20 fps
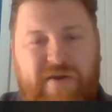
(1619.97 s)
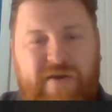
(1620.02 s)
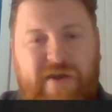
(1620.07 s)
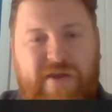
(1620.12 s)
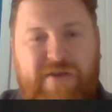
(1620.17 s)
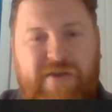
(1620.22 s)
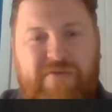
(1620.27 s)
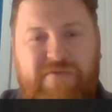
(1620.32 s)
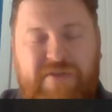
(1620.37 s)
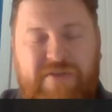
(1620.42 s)

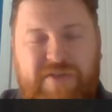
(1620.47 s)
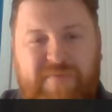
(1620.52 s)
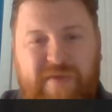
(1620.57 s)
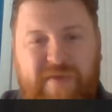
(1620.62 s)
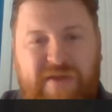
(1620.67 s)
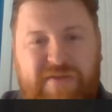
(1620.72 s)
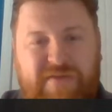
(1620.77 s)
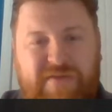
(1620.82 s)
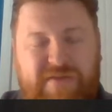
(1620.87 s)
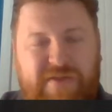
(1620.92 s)
and you were to
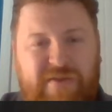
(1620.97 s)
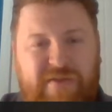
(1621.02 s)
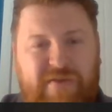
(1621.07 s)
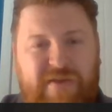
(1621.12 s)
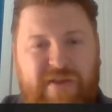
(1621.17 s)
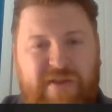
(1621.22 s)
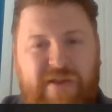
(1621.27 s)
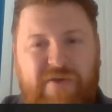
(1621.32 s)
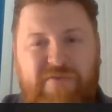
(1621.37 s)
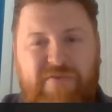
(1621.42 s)
speak to
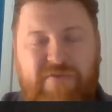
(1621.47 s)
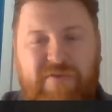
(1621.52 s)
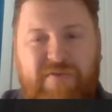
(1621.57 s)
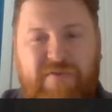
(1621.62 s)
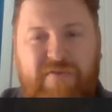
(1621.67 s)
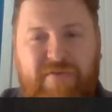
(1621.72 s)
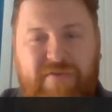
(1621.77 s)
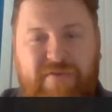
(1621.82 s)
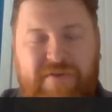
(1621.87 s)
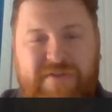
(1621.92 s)
the local
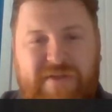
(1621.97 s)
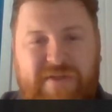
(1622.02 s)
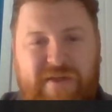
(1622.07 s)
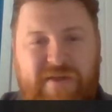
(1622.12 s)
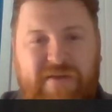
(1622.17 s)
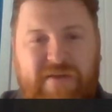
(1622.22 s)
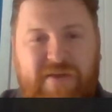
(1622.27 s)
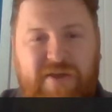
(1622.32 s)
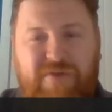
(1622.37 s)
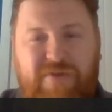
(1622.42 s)

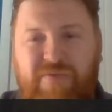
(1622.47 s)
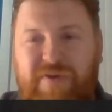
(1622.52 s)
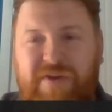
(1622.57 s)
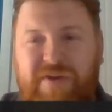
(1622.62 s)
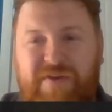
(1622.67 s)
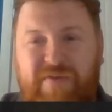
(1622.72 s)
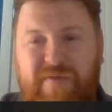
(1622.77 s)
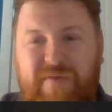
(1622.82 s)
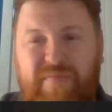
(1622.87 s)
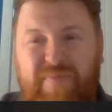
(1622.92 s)
authority, you'd want to
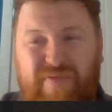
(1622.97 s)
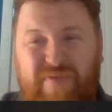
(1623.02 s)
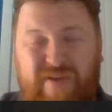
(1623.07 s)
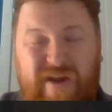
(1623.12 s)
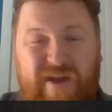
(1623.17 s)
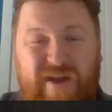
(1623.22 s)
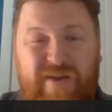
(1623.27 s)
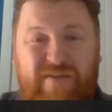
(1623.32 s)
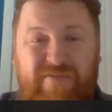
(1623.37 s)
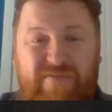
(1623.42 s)
do it
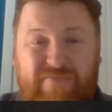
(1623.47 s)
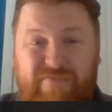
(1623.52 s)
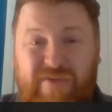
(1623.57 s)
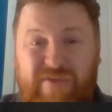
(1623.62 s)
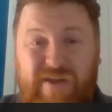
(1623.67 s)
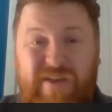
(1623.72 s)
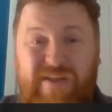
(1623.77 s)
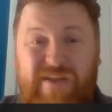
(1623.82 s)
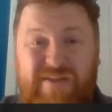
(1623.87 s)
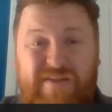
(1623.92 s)
prior,
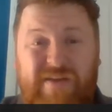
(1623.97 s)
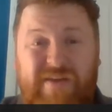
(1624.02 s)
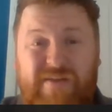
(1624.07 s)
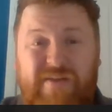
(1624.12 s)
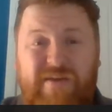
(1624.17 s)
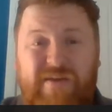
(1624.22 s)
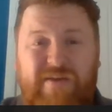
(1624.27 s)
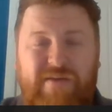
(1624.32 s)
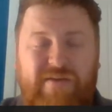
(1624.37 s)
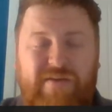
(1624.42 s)

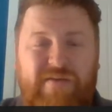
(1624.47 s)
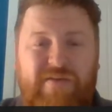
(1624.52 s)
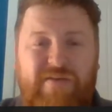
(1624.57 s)
realistically,